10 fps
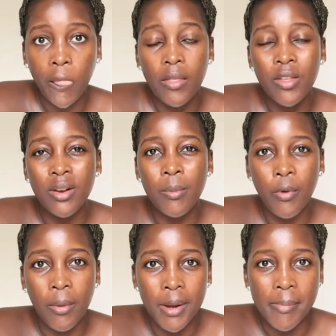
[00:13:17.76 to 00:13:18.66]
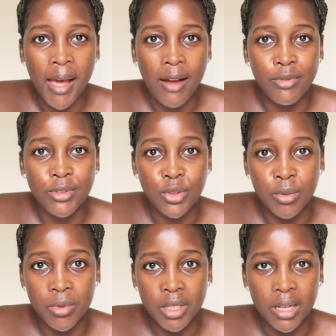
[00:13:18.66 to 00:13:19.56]
The only problem I have with
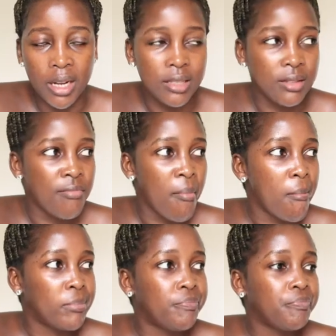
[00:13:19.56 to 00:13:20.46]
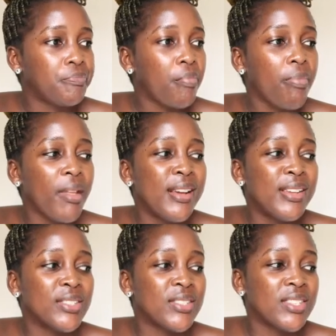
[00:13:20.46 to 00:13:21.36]
turmeric, guys,
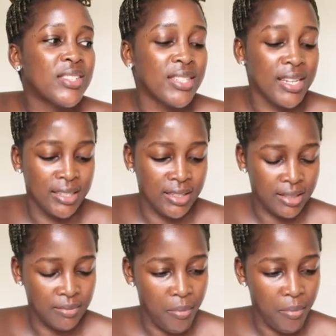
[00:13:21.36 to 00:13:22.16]
is it stains.